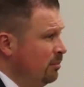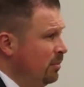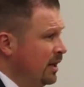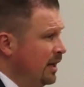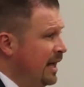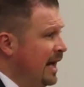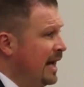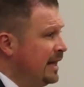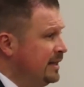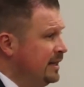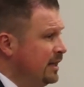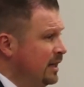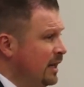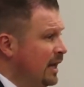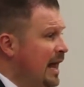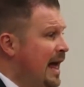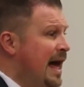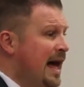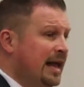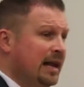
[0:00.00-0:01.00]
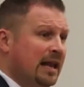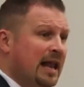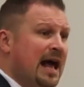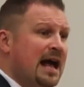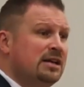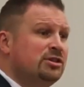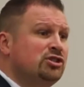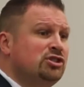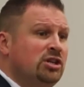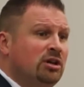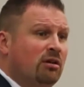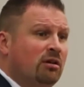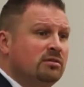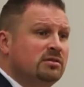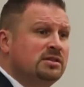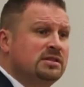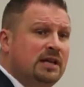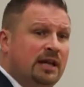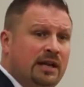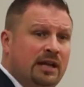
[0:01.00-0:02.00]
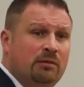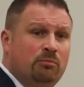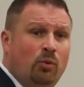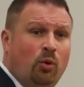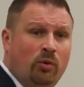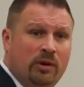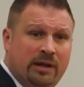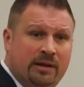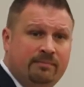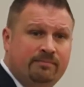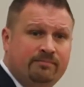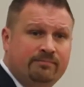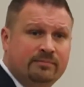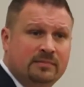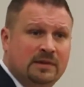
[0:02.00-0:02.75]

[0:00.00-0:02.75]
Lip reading: But God did a lot last year on Sunday morning.